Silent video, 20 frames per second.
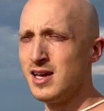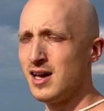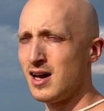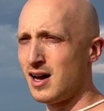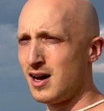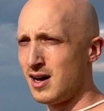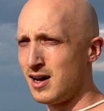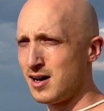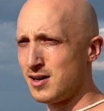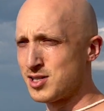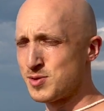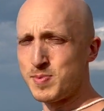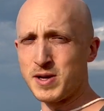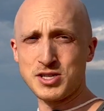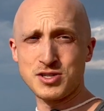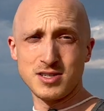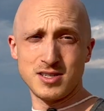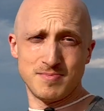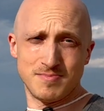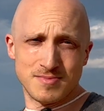uh,
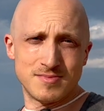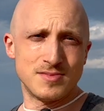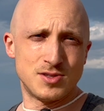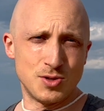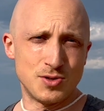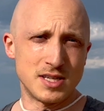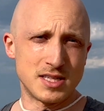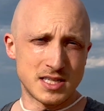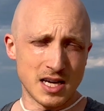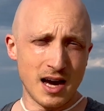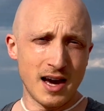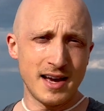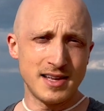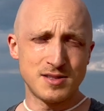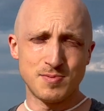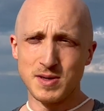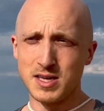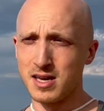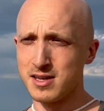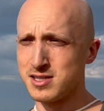especially due to tides,
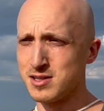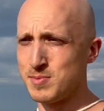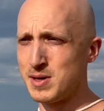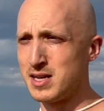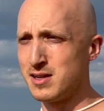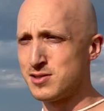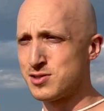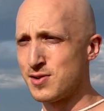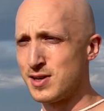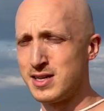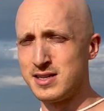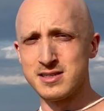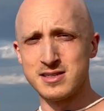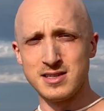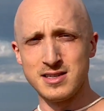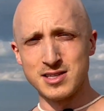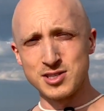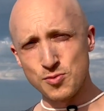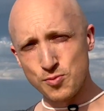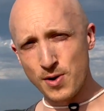because the Mediterranean
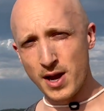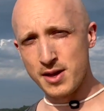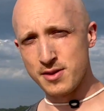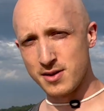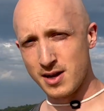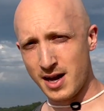Sea is rather